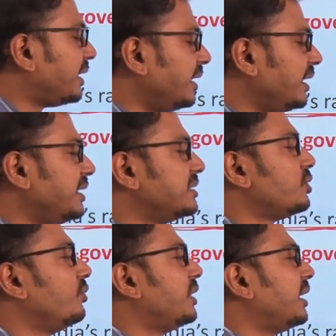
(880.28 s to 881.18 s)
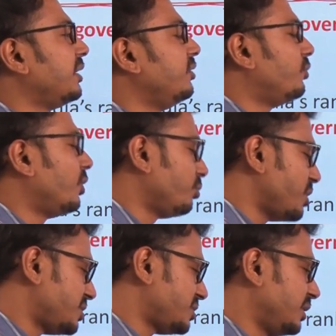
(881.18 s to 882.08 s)
release of that
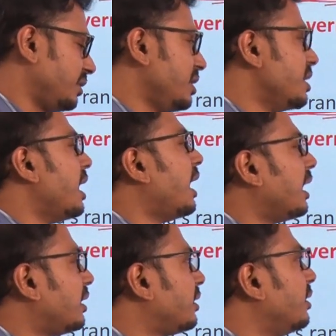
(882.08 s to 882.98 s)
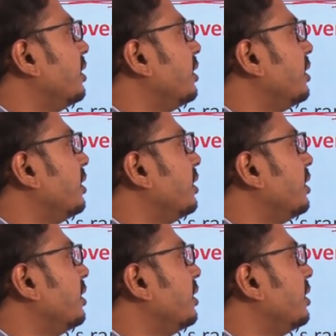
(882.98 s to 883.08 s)
information at